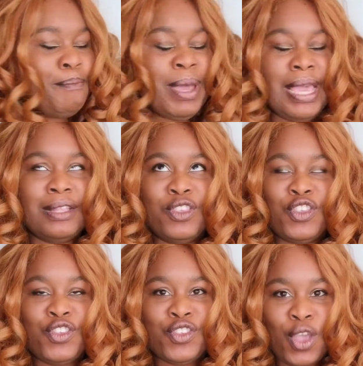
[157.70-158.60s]
but it's
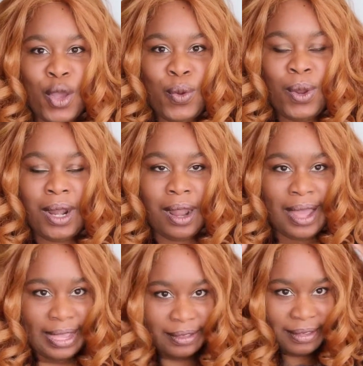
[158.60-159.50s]
so
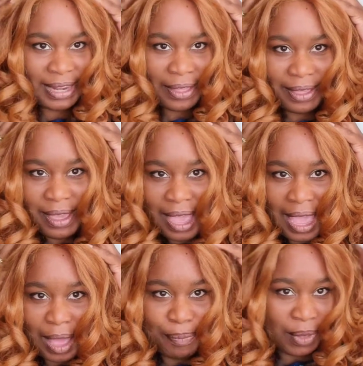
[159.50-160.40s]
light. Now the
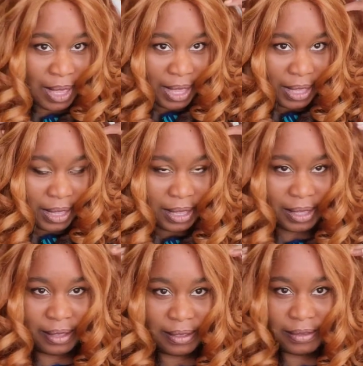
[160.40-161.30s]
cap
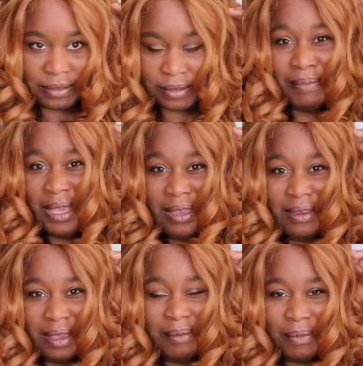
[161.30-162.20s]
is
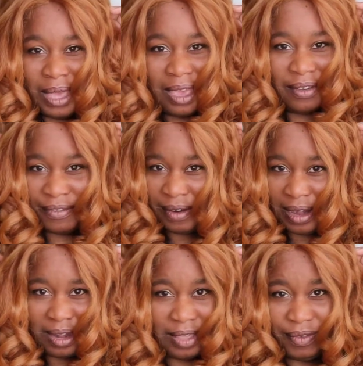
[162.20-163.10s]
medium head
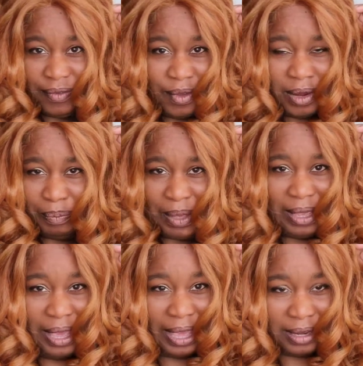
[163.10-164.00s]
friendly. If you've got a
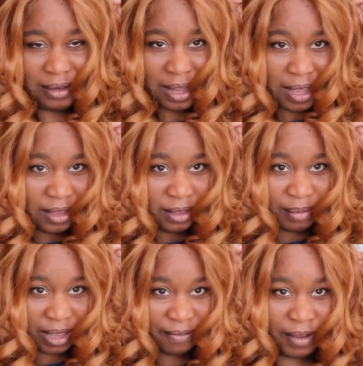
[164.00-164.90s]
big head, you
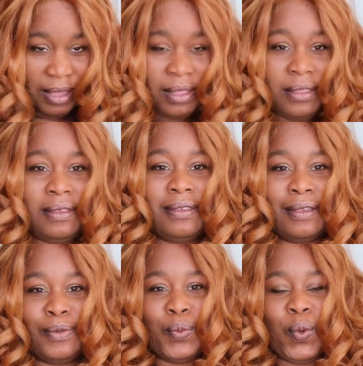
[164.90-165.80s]
might find that this
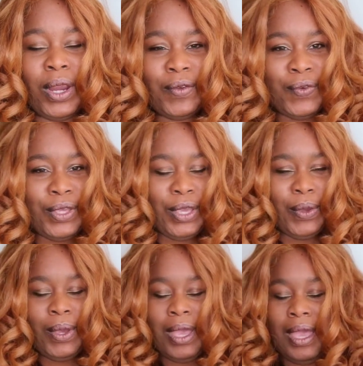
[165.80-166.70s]
doesn't work for
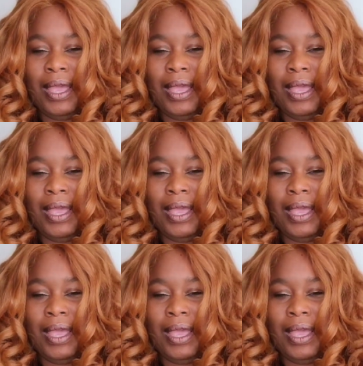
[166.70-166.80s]
you.